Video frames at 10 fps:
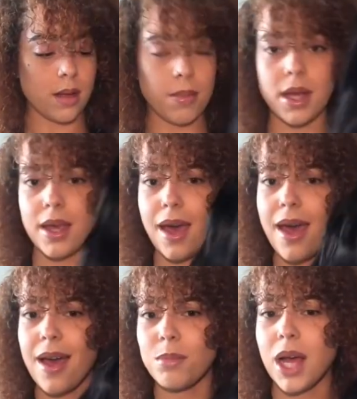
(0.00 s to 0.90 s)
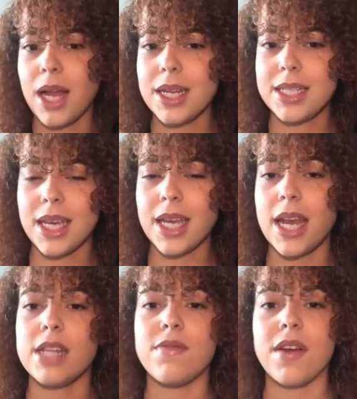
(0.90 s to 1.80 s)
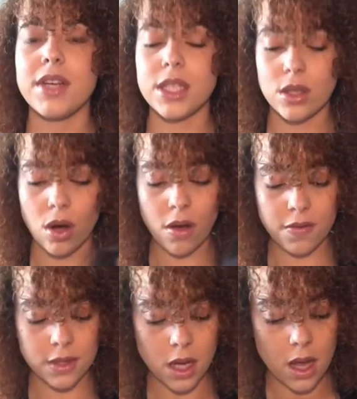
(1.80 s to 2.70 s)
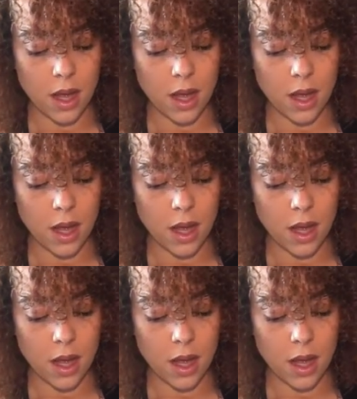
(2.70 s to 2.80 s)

But yeah, I'm kind of digging it. It's very soft,